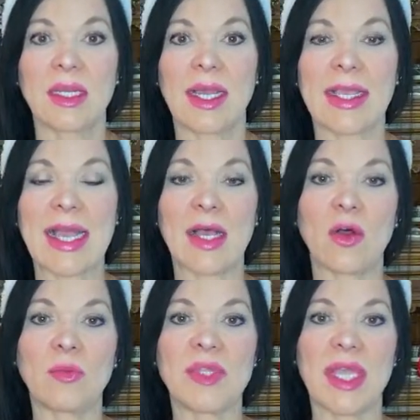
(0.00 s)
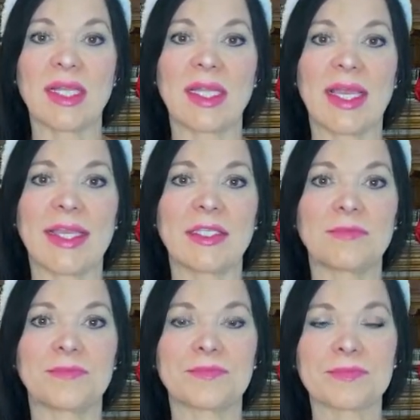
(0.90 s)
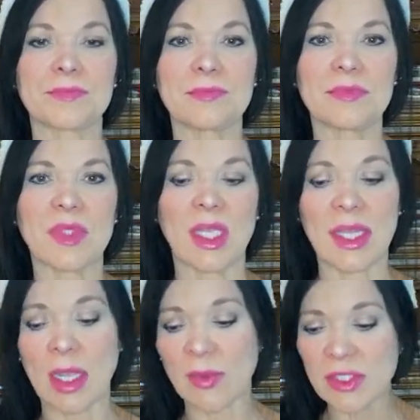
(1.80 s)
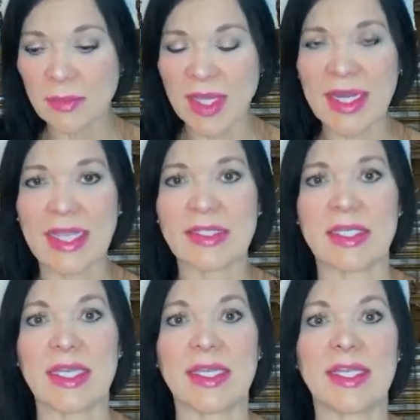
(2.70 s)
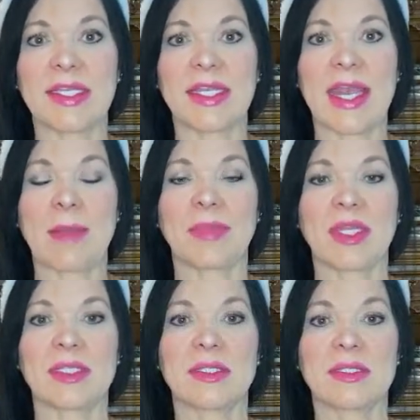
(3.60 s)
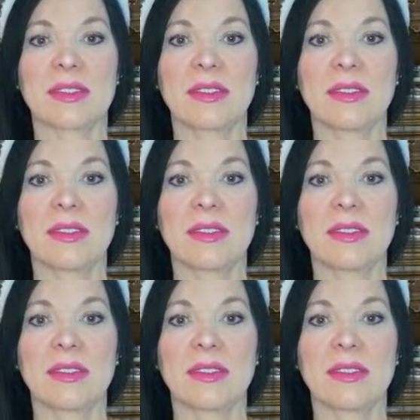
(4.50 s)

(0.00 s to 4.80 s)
I got home to LA, and I went to my next gig in Indianapolis,